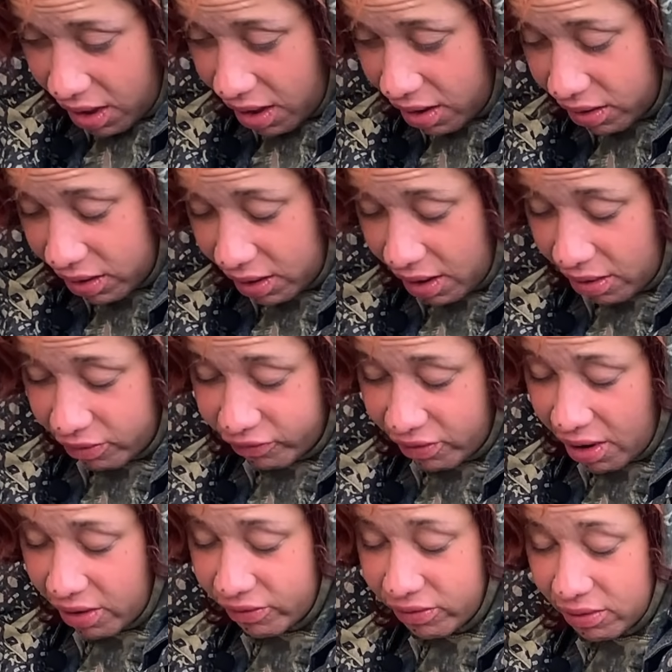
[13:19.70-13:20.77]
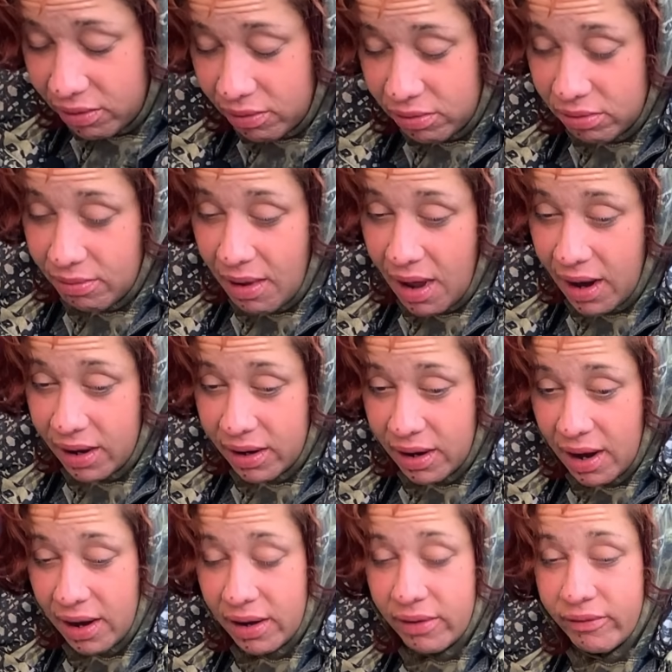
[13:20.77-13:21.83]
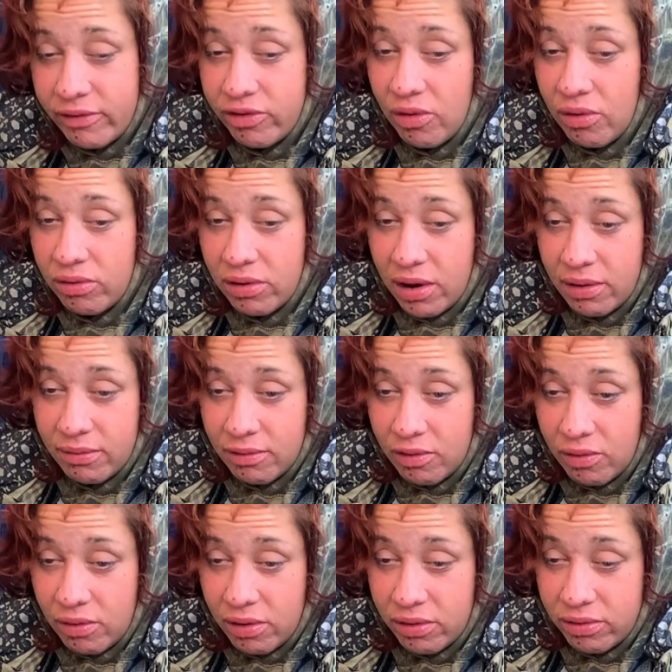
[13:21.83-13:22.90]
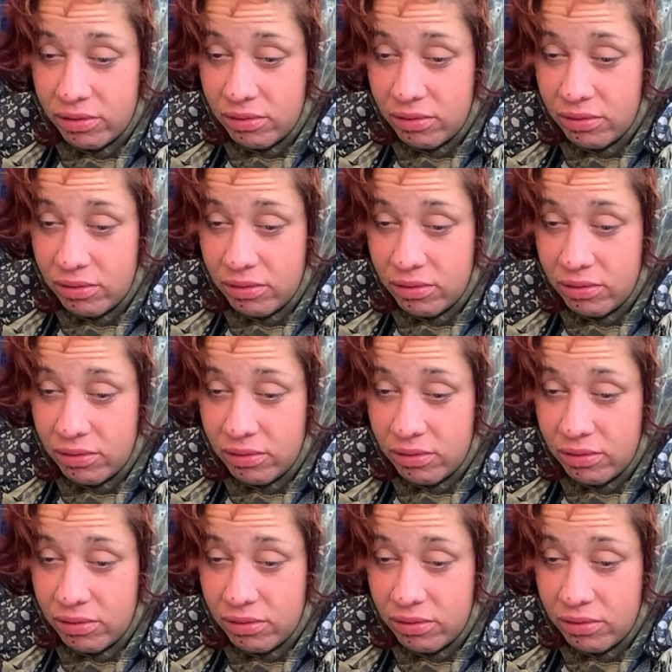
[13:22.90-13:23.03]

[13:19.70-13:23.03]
like I was charged like it was mine, and I never told on him, of course.